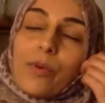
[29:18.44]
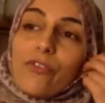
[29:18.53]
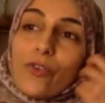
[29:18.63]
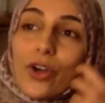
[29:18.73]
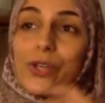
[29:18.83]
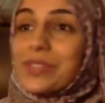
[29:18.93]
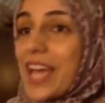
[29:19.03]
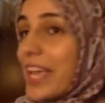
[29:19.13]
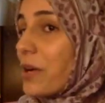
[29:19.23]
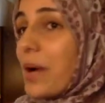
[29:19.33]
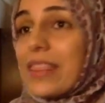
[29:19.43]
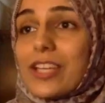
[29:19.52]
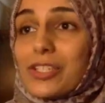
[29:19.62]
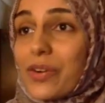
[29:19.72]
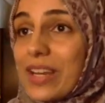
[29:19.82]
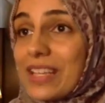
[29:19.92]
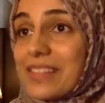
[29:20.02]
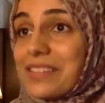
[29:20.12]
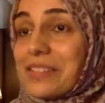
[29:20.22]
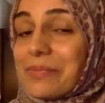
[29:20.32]
Before you take away their
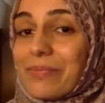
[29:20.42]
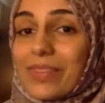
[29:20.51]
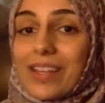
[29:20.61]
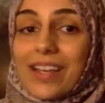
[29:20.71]
screens,